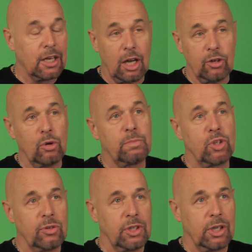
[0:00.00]
got an
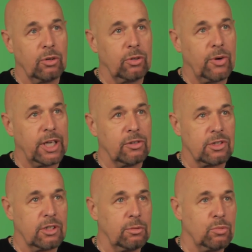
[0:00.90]
opportunity to go to Radio
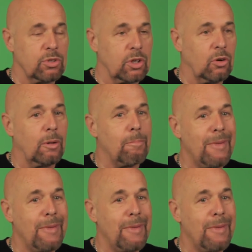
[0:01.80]
City Music Hall.